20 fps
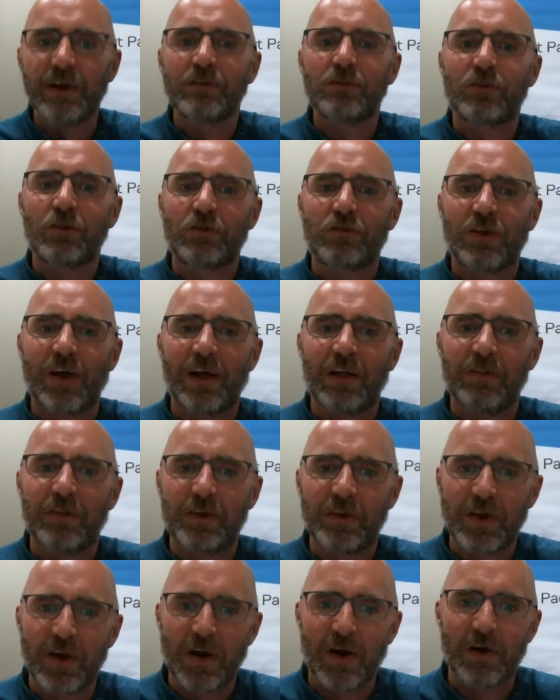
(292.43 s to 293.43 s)
to tell the
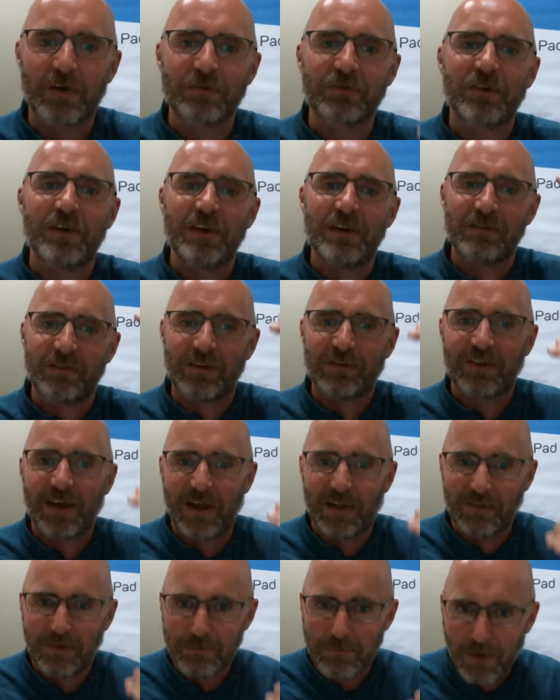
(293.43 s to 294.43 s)
nerves, to
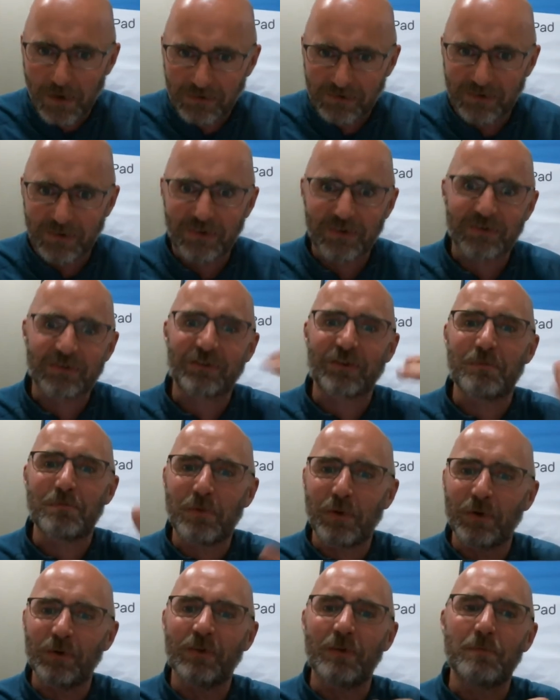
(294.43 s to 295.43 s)
tell the muscles to
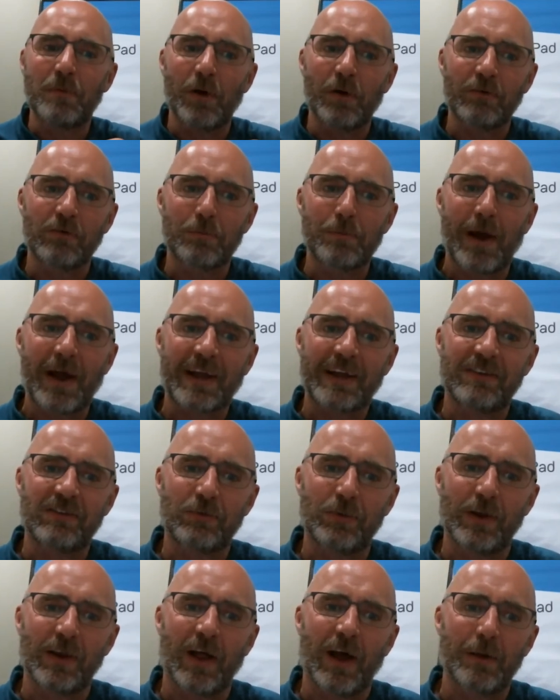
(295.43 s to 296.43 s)
pull the bones back
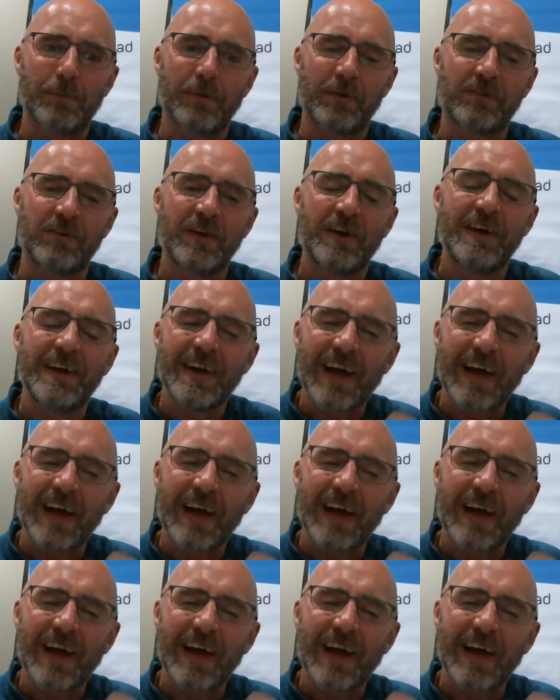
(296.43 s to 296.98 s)
into alignment.